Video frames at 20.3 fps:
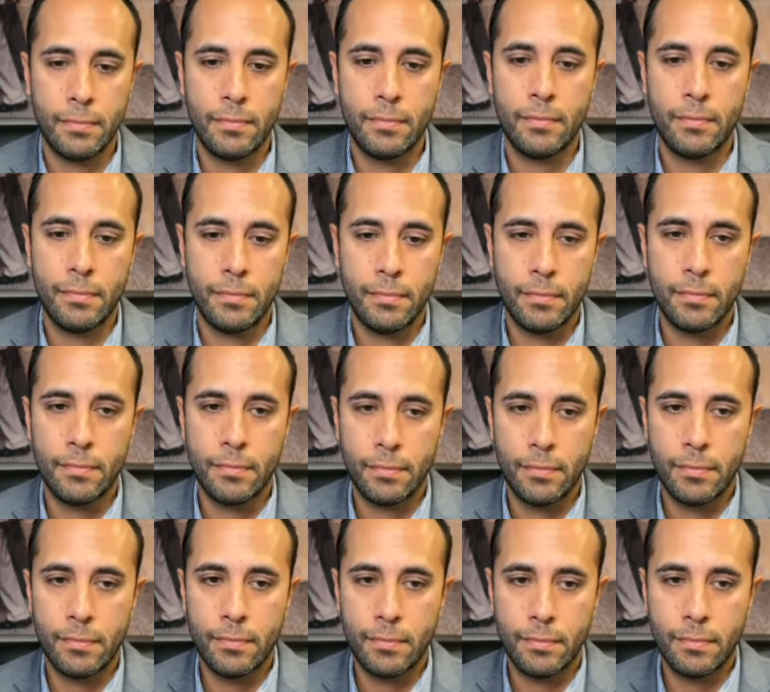
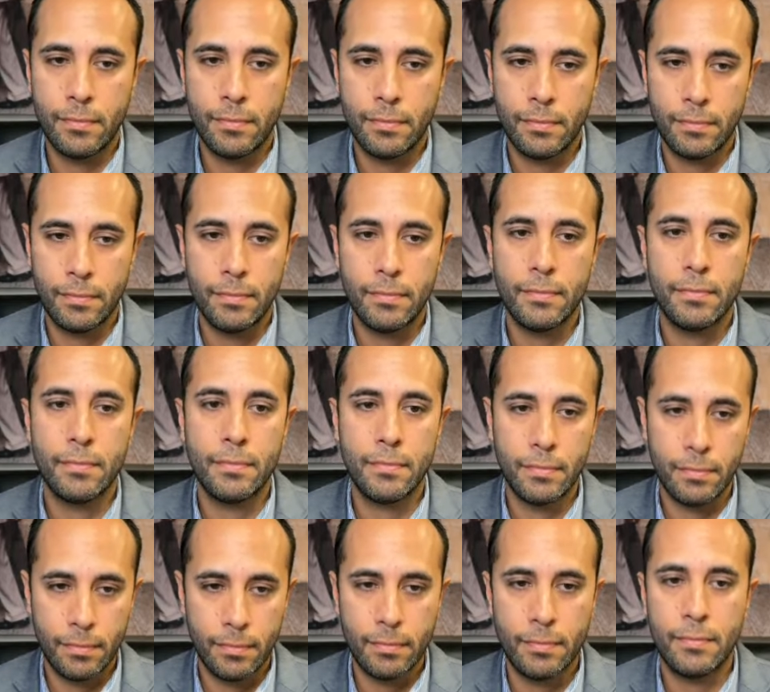
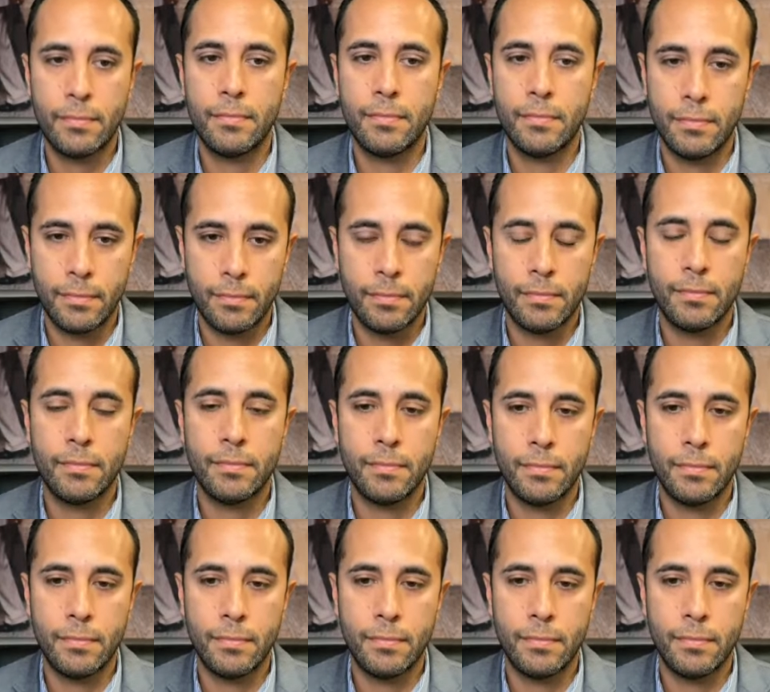(silent)